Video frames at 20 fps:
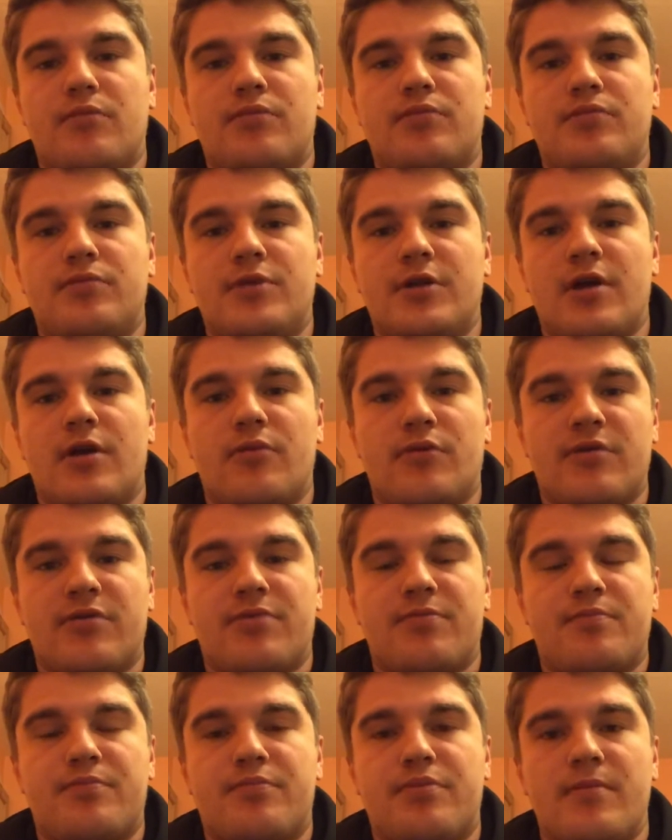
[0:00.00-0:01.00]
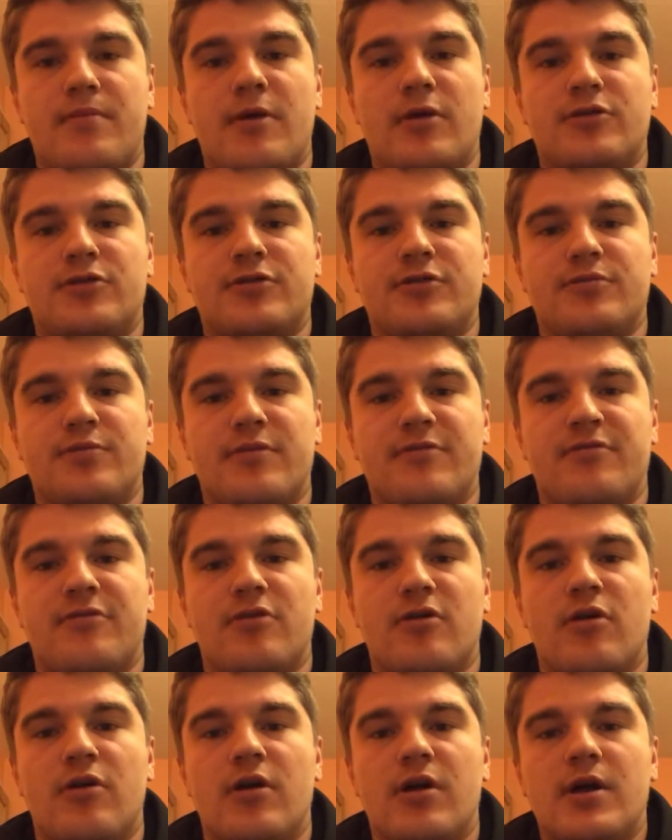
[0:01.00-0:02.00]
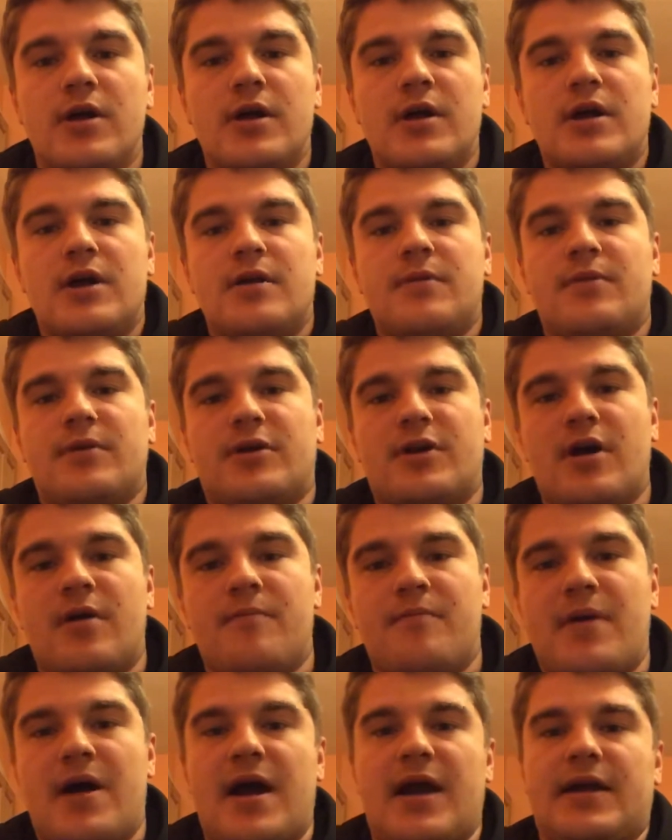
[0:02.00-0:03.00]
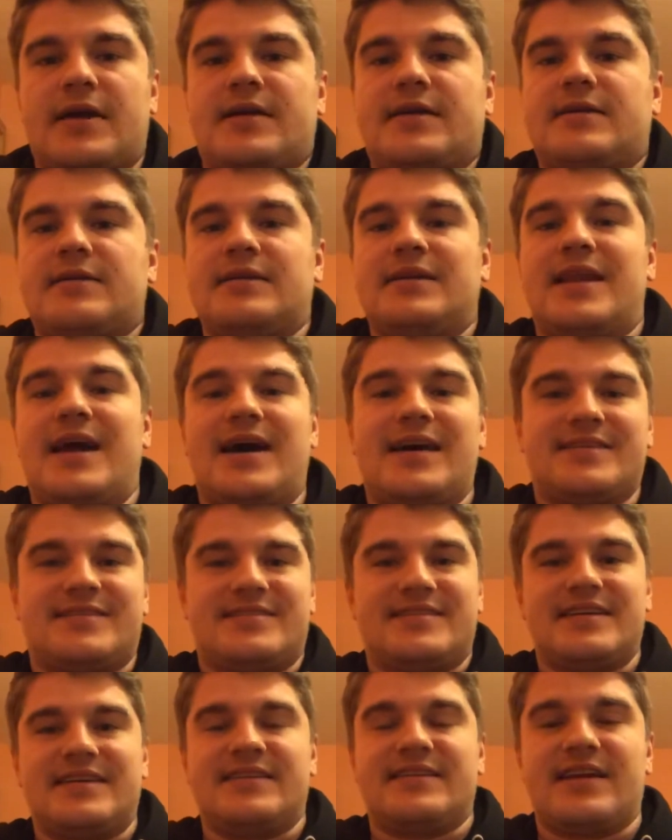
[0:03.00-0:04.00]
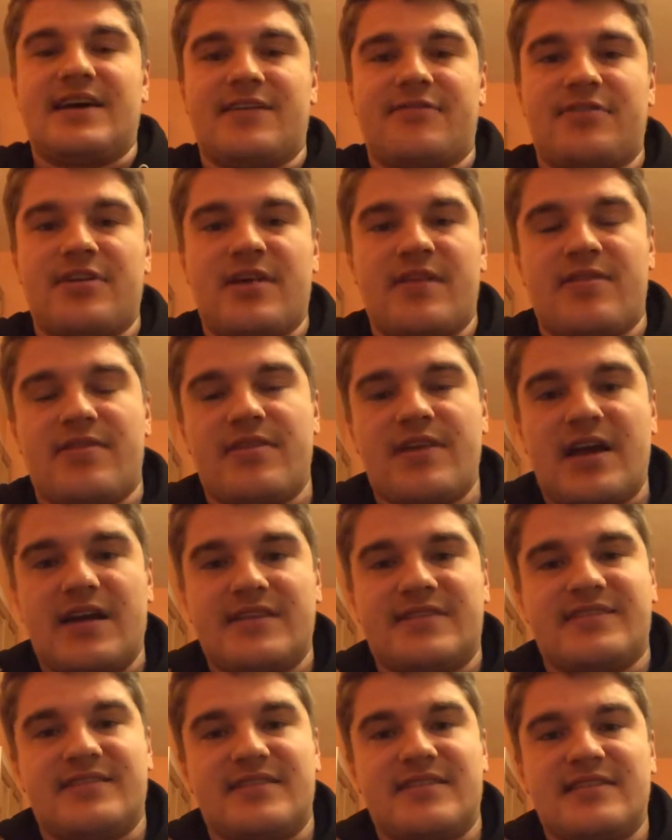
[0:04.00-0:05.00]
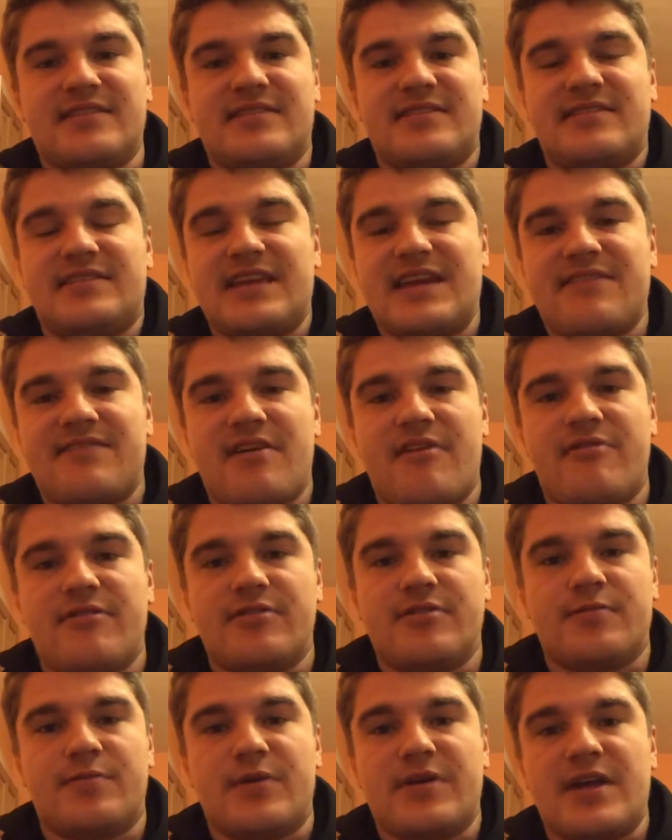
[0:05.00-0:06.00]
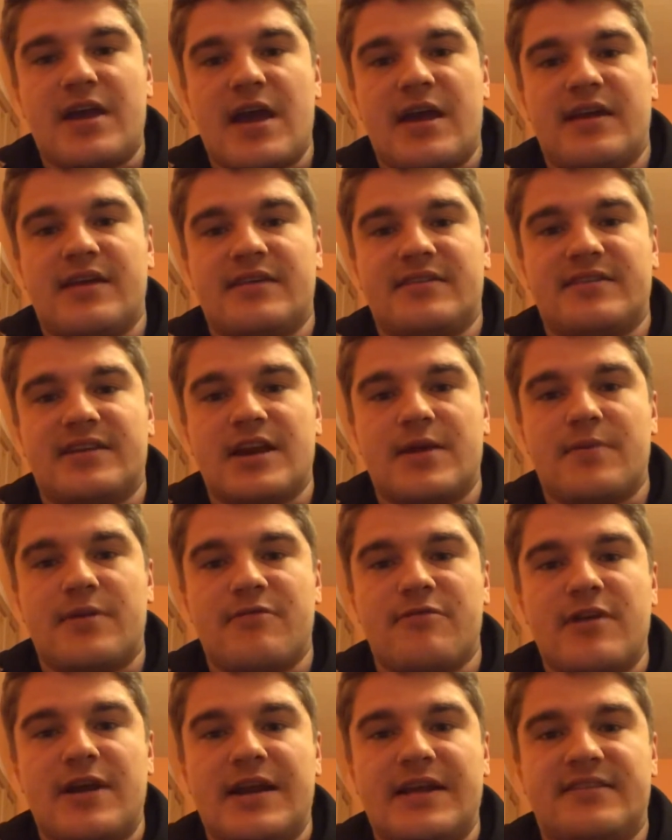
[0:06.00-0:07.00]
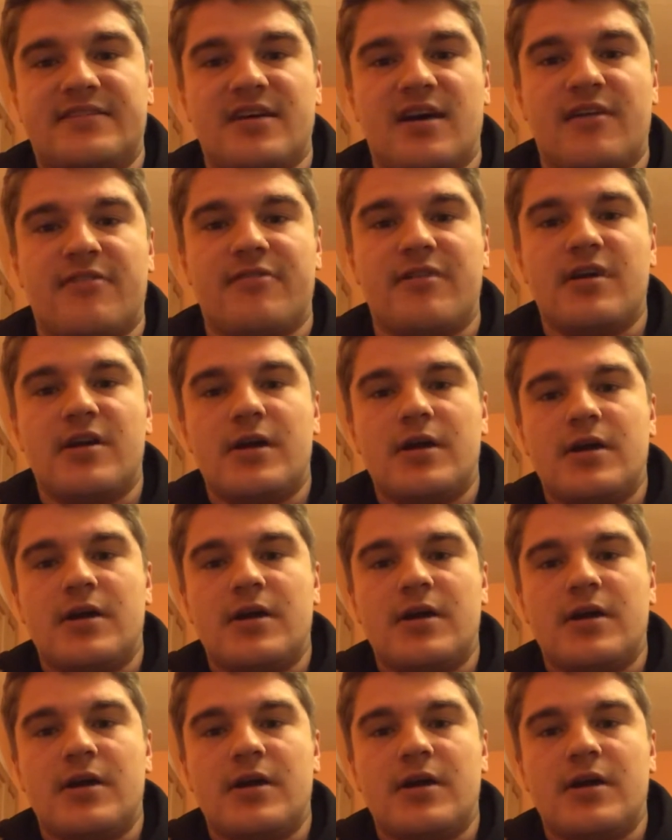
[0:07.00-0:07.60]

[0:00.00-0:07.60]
with promotions before. But come back last season after they had Steve Evans. But yeah, it is going to be really tough.